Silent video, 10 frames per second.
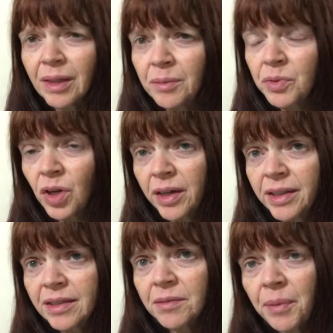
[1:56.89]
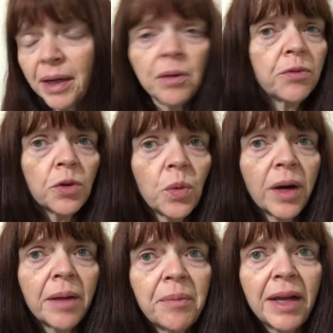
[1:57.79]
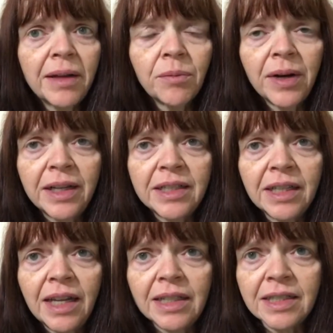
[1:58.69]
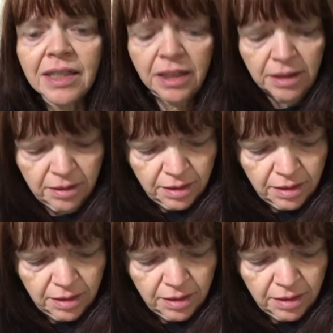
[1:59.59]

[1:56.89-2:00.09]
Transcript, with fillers: I'm trying to make up for what I paid, what I did last night.